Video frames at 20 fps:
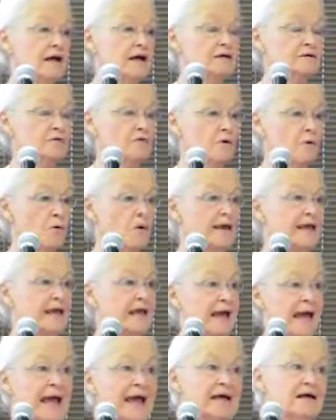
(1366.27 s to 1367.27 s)
at growing
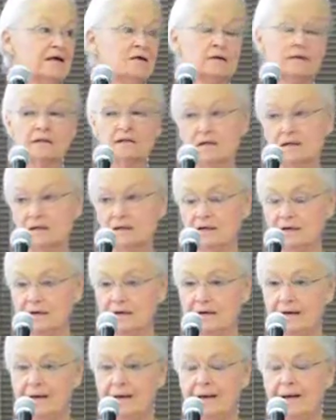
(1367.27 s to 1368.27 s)
kale
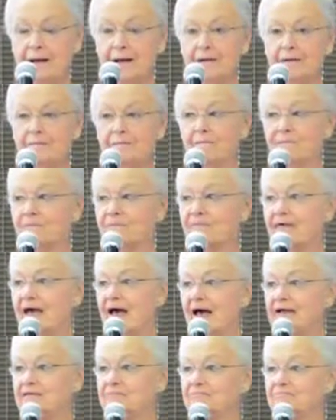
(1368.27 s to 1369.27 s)

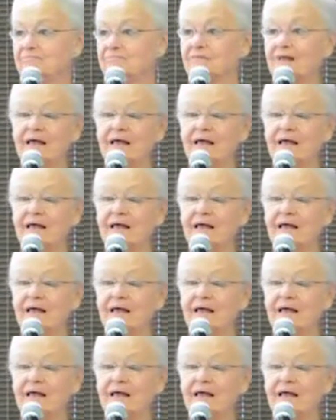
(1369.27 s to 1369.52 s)
that